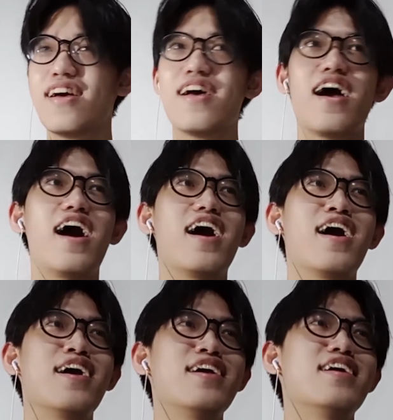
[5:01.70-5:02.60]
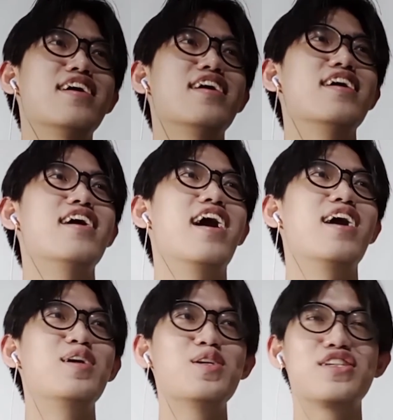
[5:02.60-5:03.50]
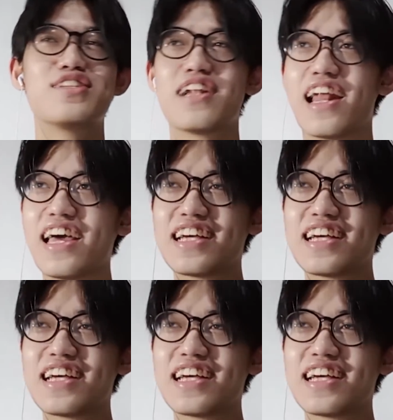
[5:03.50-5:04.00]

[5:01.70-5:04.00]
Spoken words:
I I used to like